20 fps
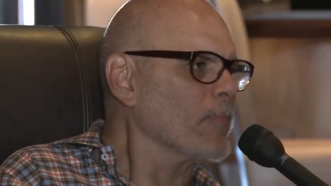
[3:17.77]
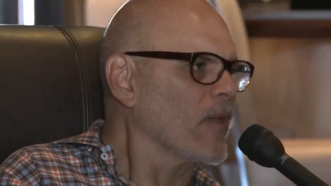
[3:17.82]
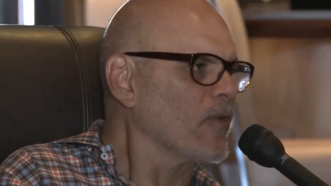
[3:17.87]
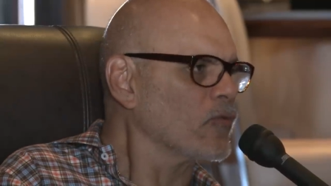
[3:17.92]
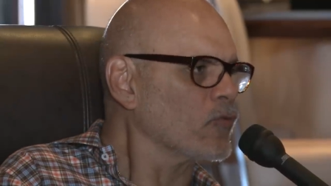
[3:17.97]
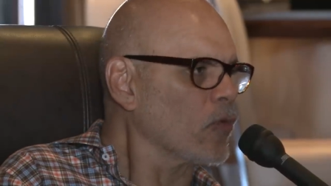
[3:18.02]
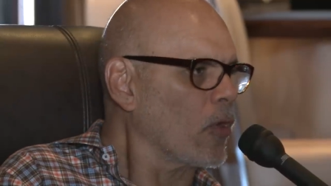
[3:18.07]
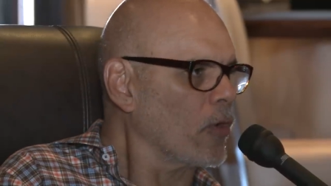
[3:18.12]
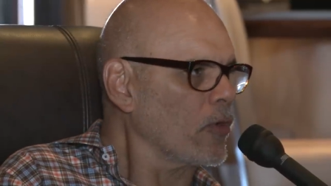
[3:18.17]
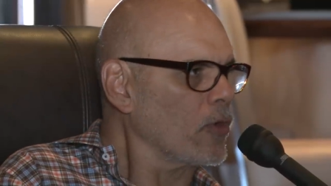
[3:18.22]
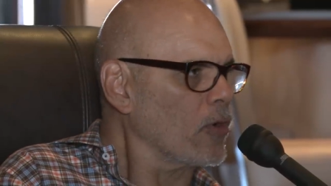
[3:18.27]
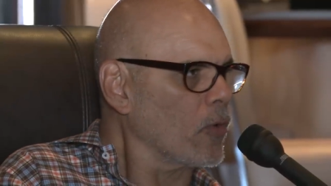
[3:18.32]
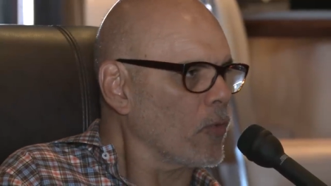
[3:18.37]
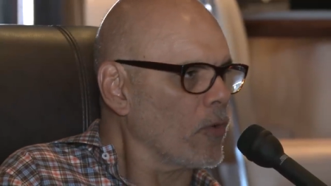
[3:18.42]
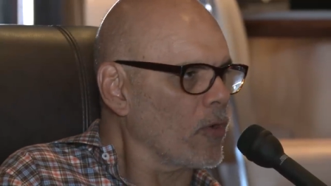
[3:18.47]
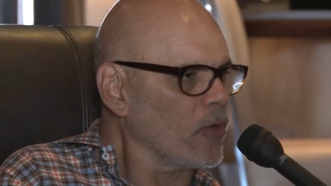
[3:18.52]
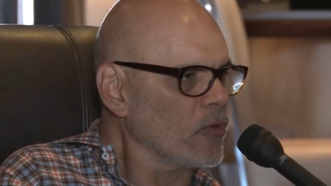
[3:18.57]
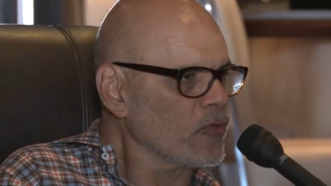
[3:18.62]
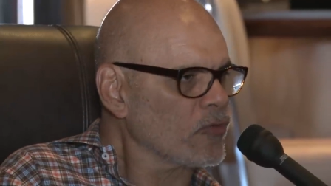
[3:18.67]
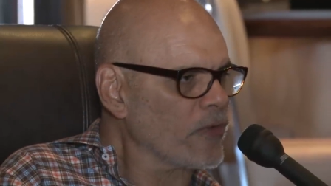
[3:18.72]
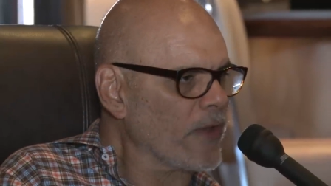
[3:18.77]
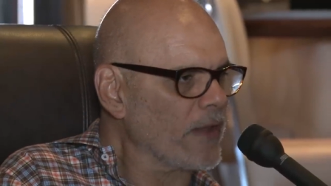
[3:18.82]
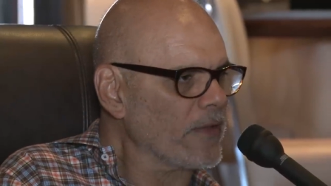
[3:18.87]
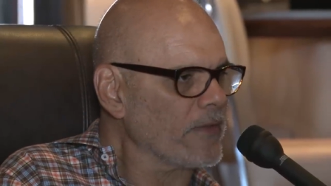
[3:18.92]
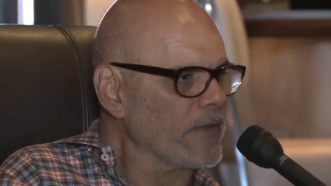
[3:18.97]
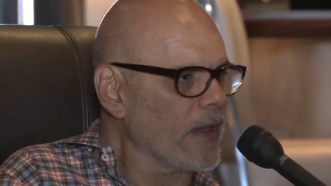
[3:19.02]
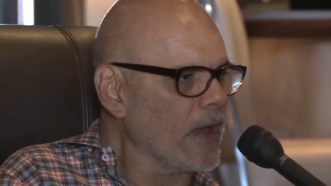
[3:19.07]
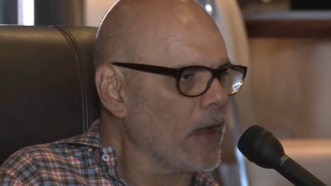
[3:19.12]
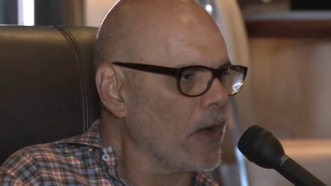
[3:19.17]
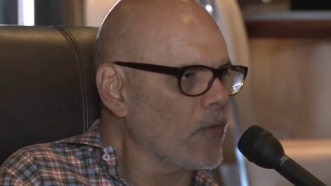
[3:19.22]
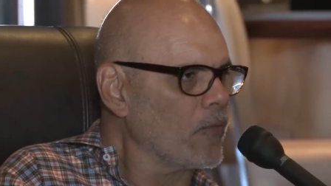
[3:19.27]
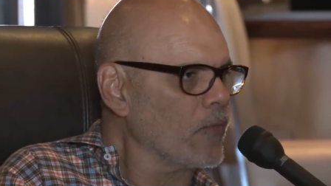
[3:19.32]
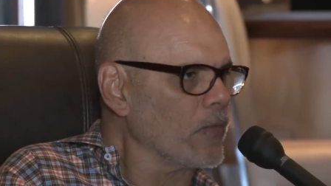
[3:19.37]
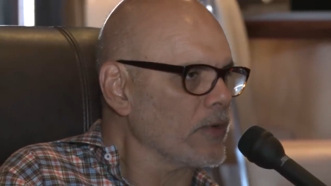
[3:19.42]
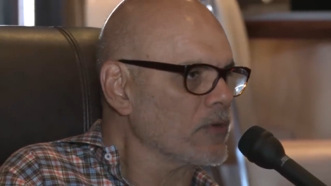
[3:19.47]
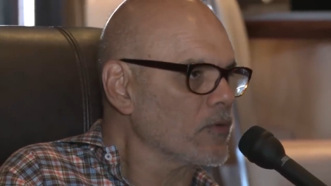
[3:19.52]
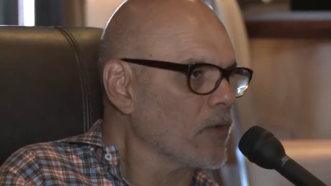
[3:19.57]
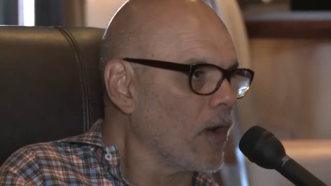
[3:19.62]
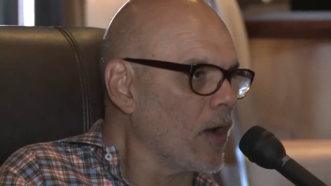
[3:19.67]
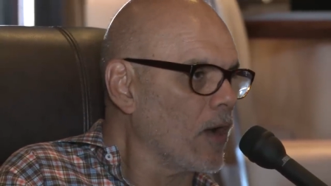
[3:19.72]
So you know, we all sat down,
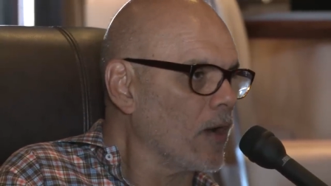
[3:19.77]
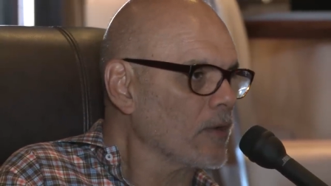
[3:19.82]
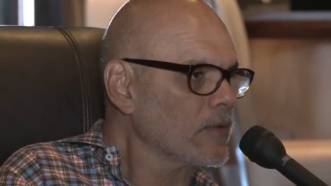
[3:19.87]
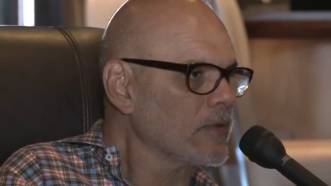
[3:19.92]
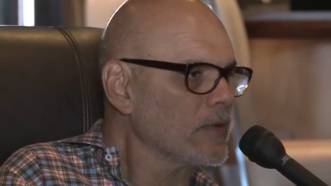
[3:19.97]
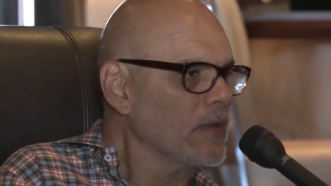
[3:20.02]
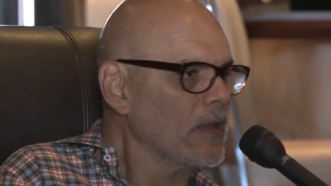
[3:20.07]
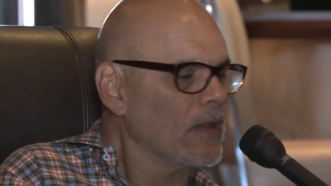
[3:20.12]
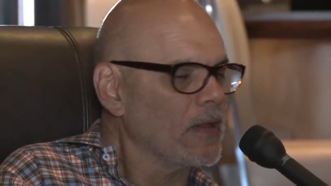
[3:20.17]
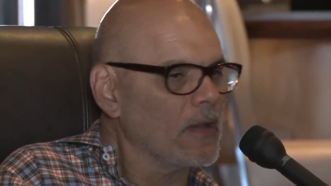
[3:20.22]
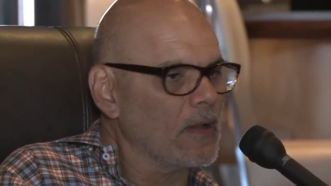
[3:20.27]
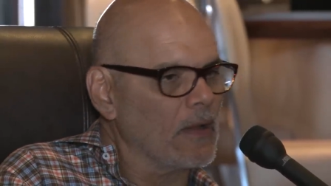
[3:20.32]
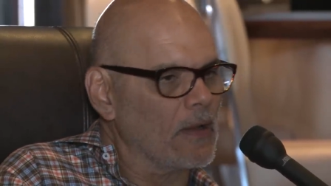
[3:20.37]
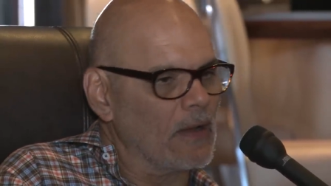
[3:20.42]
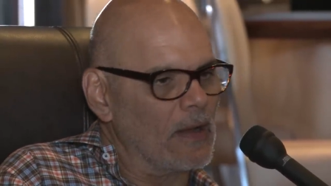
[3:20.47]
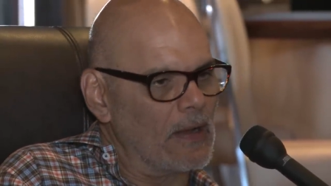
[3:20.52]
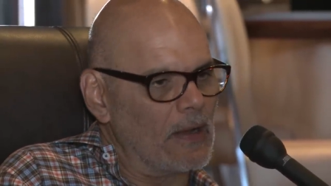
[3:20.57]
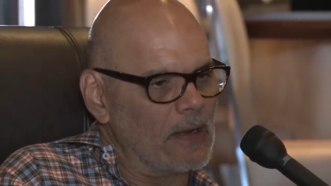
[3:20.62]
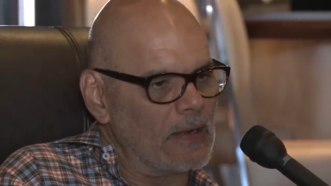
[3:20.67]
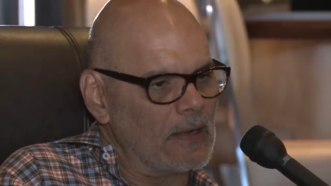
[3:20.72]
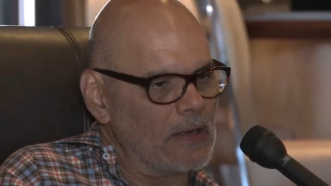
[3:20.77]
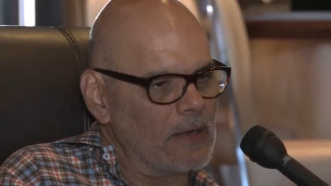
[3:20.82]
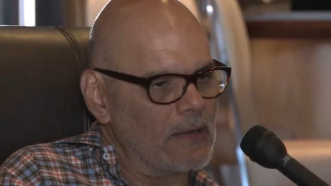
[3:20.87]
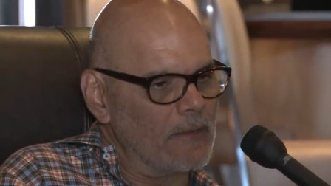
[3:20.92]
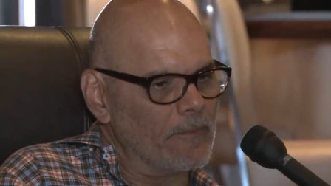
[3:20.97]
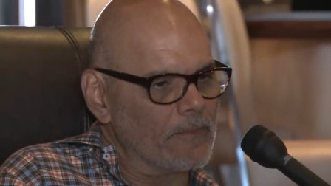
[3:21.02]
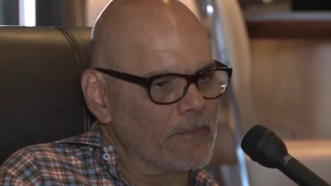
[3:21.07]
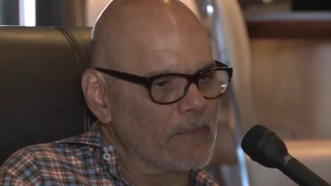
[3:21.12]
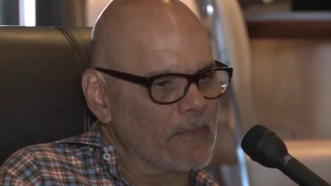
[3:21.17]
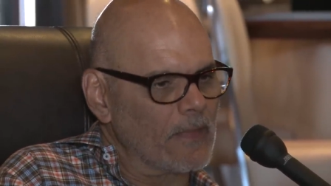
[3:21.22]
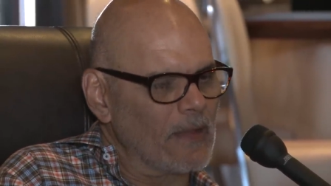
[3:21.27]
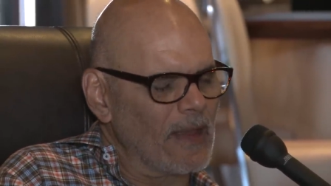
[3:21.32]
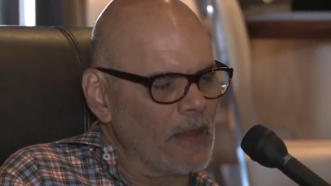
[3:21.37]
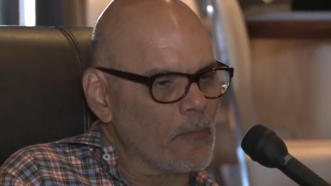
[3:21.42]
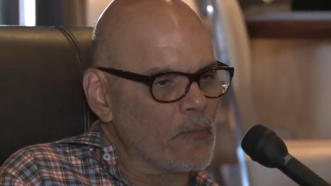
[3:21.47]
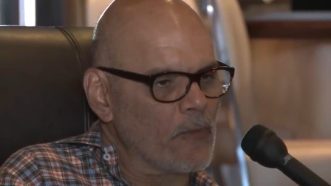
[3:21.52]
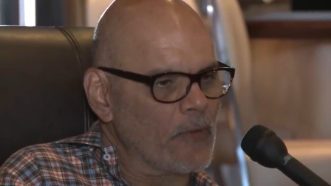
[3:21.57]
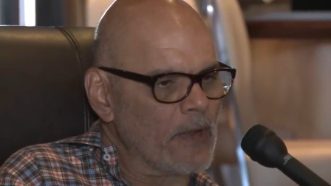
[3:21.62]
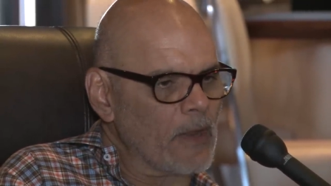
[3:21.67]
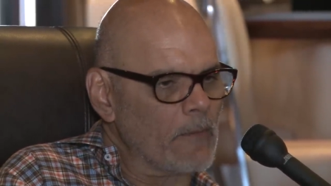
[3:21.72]
we talked, um,
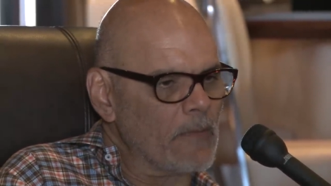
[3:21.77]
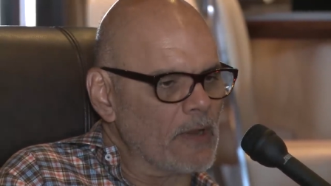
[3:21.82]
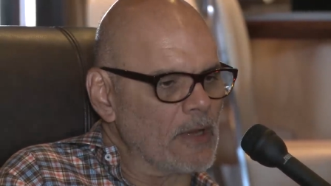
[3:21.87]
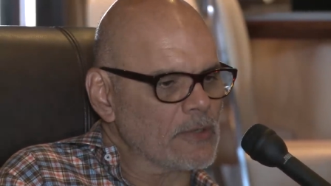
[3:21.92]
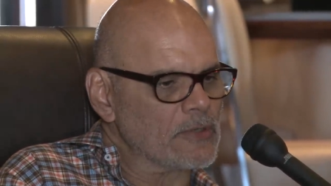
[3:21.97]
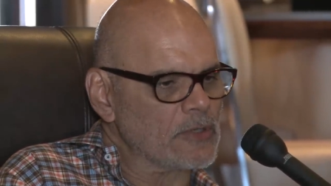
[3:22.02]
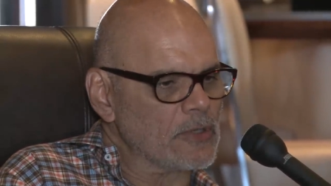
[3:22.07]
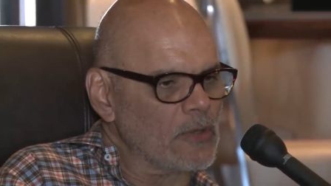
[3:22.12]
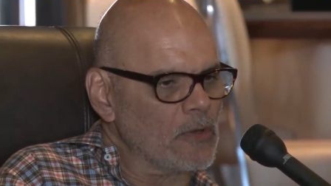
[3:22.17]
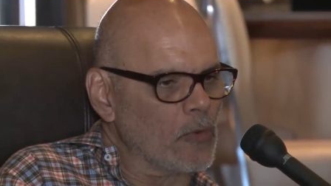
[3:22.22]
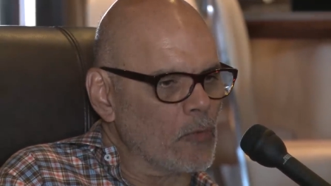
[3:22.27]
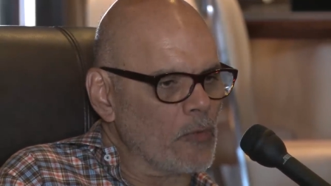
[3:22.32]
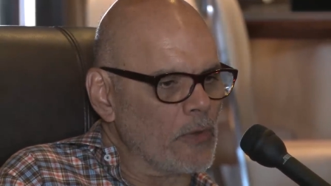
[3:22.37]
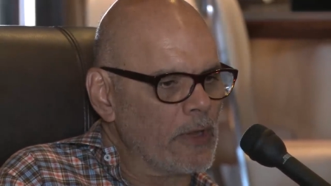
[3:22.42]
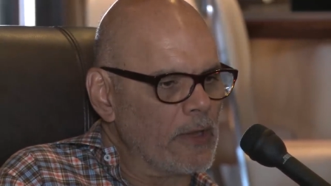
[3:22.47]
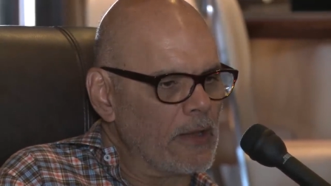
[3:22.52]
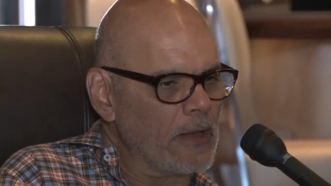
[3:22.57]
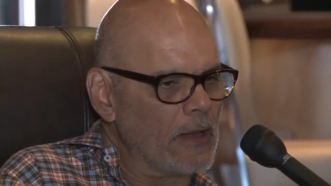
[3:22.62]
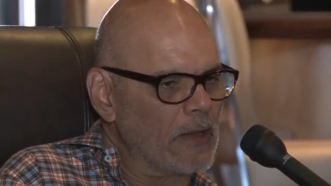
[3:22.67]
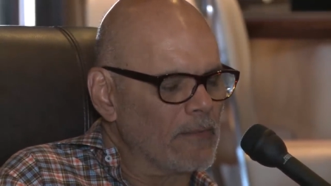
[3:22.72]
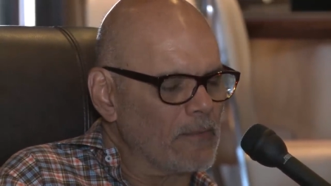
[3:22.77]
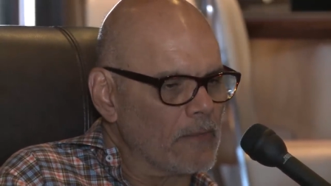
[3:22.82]
and pretty much, you know, we,